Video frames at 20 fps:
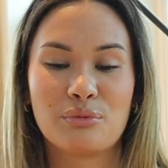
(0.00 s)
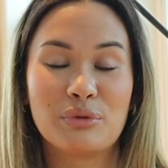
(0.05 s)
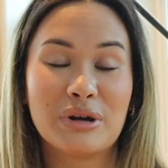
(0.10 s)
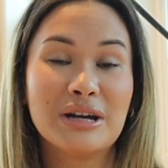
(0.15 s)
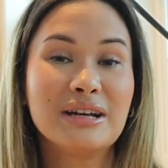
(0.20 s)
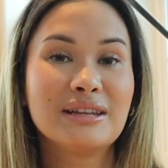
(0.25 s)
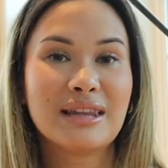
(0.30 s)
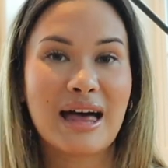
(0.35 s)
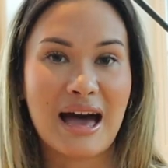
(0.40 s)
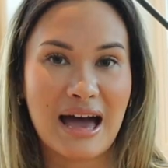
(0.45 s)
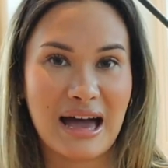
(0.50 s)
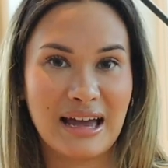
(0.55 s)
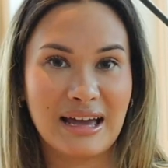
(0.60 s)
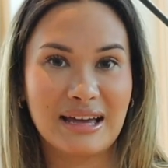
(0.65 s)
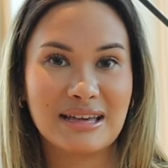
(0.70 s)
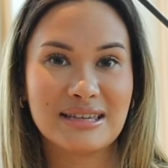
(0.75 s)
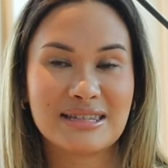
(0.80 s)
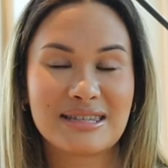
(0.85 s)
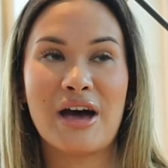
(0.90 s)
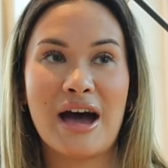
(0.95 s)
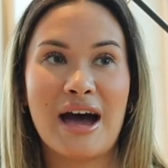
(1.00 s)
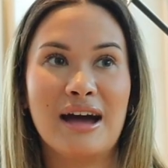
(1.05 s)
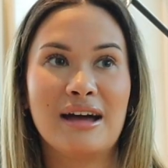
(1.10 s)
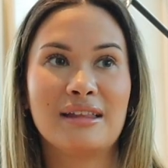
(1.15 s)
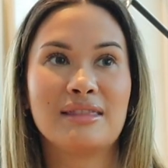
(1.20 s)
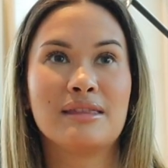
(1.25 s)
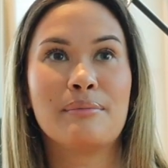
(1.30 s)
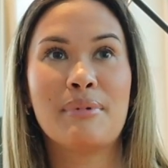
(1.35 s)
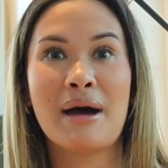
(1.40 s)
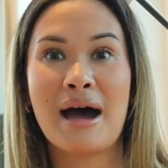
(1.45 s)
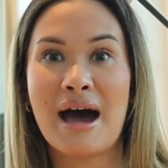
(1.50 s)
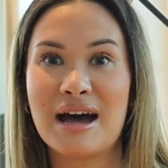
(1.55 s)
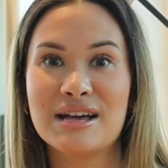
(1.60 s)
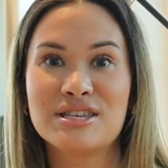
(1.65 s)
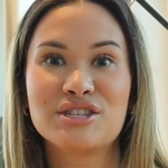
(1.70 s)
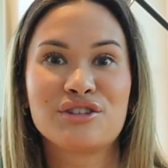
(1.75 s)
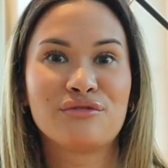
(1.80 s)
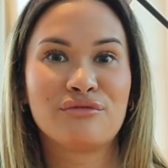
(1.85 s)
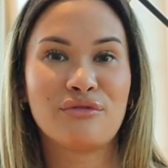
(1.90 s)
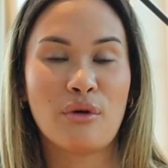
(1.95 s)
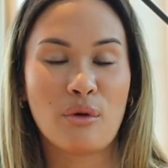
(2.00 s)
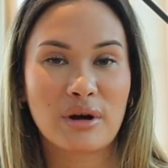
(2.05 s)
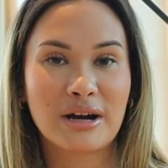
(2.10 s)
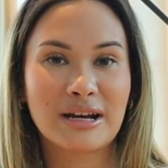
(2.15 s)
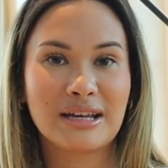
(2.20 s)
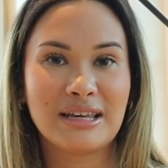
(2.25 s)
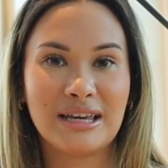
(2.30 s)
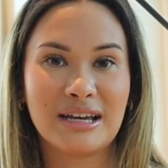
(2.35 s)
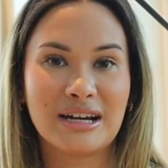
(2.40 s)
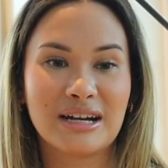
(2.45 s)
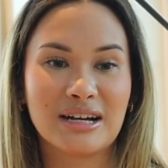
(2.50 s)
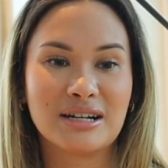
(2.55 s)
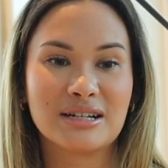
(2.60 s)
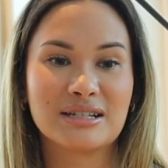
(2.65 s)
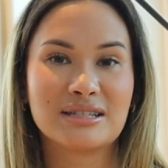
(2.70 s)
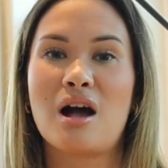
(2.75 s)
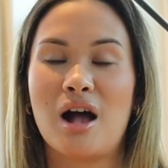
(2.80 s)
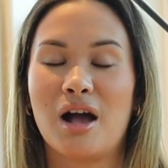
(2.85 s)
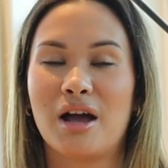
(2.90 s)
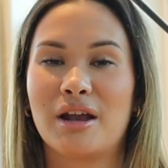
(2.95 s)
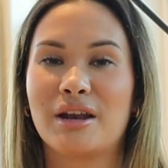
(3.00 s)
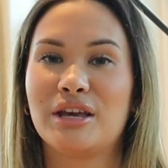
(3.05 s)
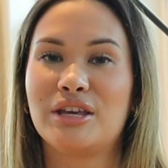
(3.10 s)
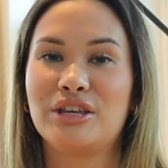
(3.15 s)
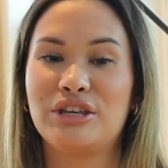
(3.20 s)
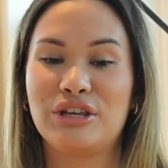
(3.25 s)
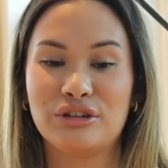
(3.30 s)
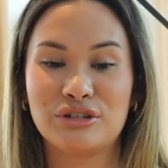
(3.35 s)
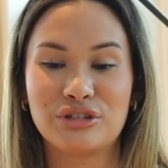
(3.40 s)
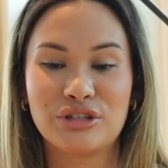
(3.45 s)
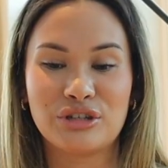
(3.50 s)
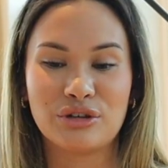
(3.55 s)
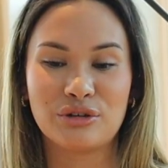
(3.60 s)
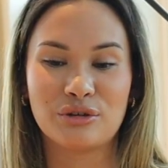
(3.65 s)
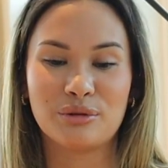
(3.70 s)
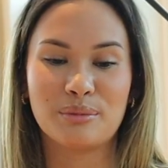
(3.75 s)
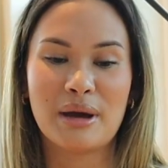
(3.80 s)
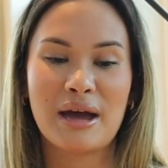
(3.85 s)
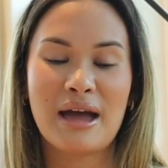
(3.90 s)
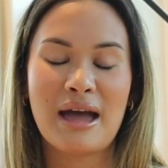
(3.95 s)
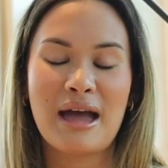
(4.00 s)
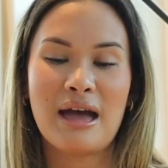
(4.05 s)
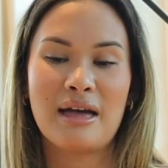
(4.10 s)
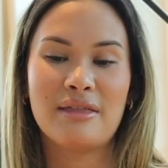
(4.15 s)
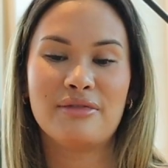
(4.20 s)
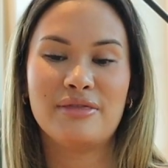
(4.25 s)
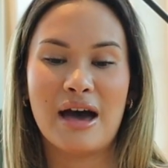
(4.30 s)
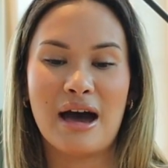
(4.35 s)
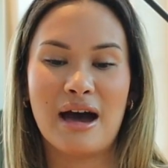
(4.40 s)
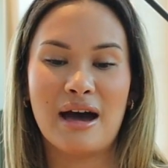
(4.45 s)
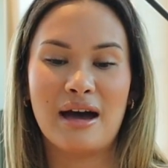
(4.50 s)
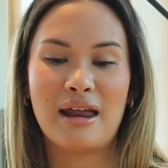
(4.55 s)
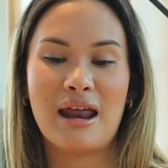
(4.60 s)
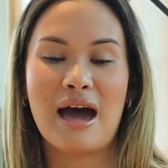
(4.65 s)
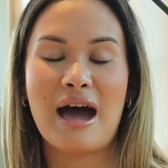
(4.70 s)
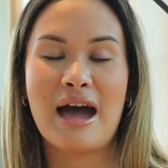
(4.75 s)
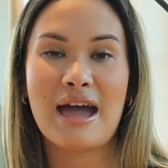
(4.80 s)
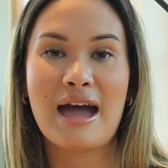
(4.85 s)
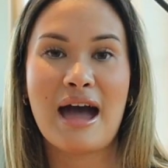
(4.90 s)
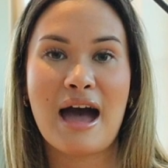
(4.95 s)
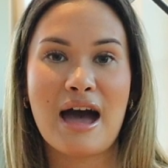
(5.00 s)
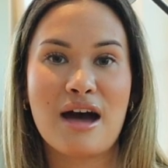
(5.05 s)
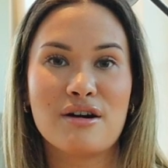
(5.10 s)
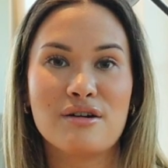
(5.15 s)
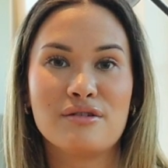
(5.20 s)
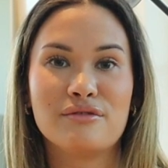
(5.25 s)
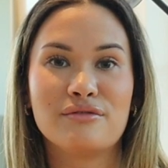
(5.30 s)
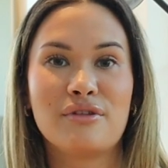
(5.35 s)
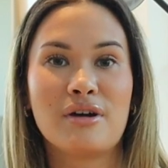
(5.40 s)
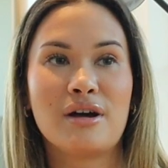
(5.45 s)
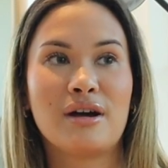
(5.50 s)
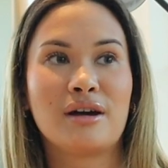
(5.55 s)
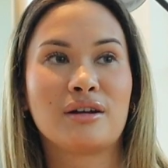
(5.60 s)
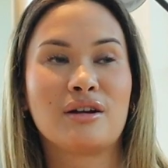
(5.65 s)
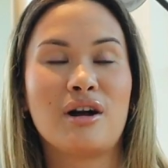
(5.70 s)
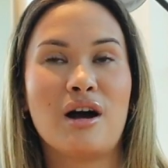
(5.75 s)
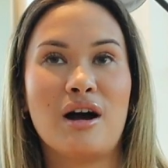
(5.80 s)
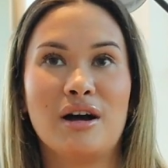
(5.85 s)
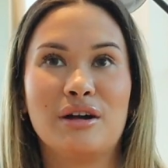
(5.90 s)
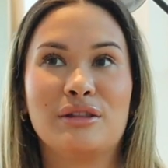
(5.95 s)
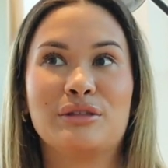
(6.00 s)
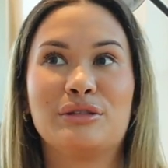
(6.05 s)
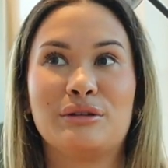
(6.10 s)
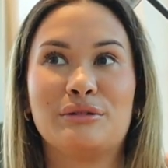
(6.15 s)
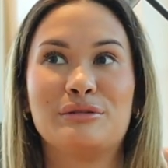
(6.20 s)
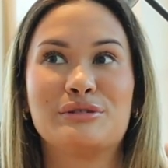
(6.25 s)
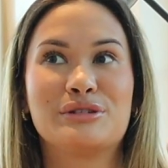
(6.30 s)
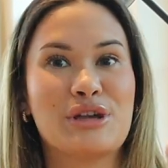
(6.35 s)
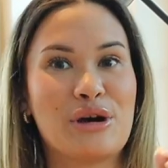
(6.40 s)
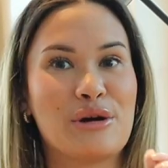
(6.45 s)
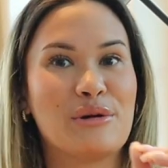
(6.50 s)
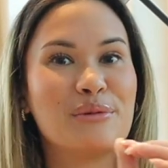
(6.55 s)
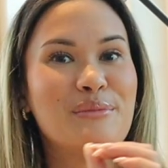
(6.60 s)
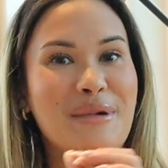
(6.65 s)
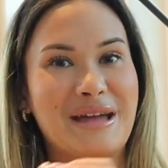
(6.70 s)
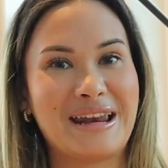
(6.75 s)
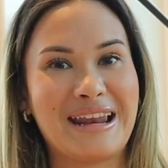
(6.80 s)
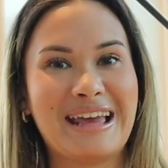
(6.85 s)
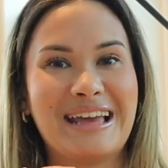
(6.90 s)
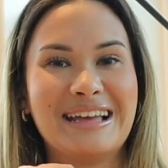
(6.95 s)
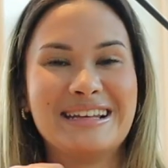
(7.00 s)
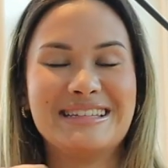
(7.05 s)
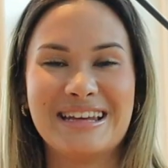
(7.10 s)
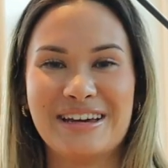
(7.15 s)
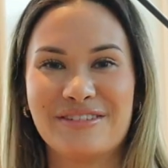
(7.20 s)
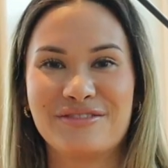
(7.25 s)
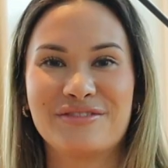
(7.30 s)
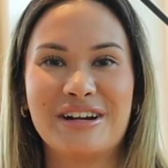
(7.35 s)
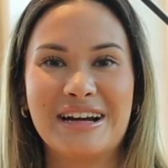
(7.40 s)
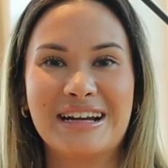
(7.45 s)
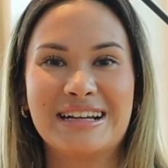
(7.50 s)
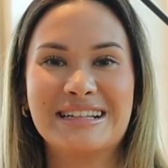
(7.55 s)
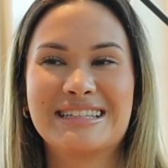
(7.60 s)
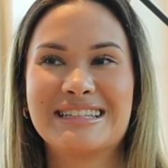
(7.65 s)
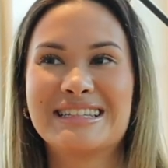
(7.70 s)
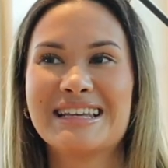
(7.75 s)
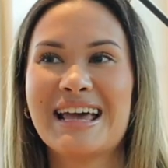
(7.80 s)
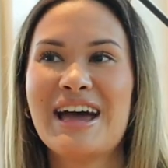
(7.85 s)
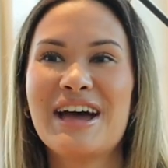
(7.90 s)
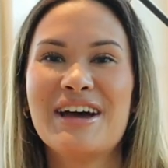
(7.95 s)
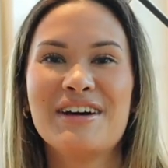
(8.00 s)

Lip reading: realized that the past 4 years on YouTube that I have gone through so many different